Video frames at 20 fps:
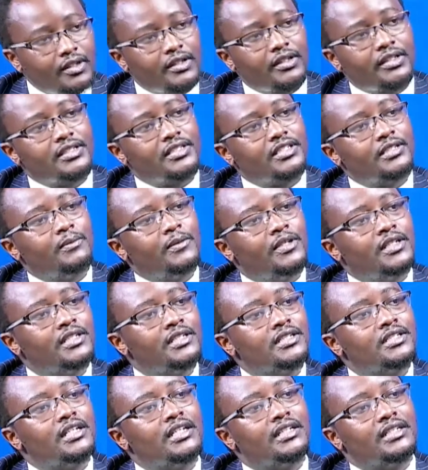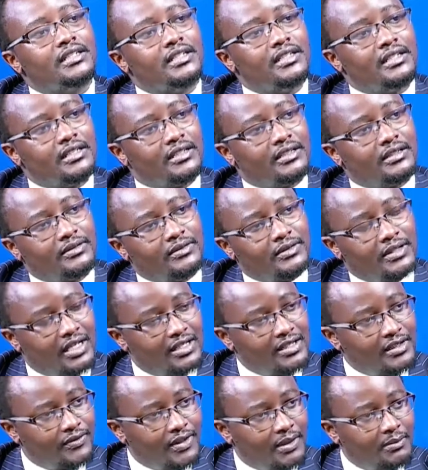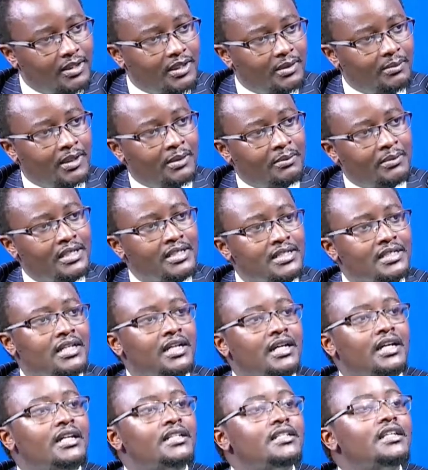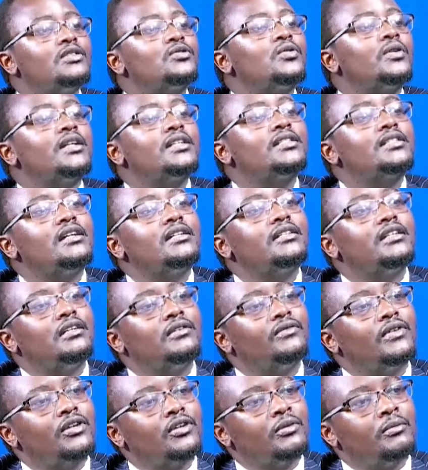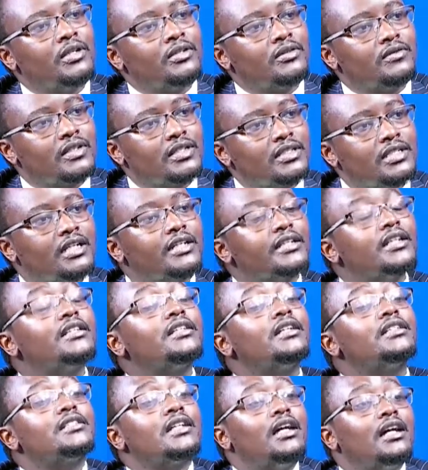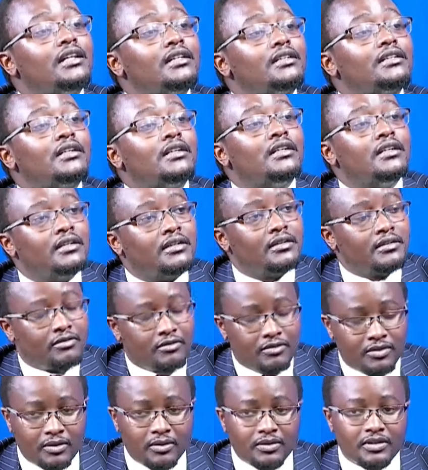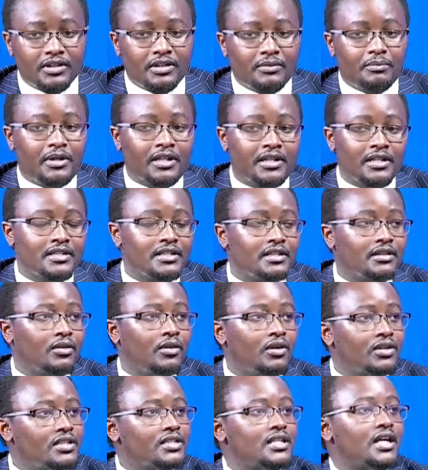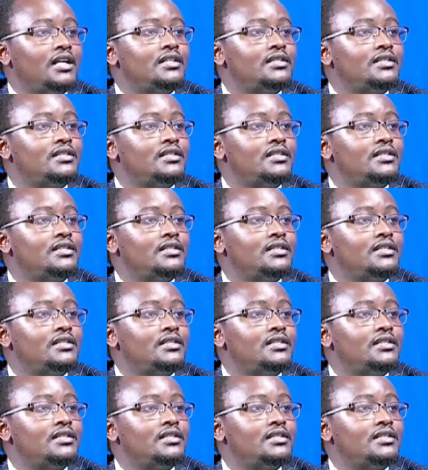the siblings and the other family members just to understand the environment of the child. Then the child, without the parents in court, is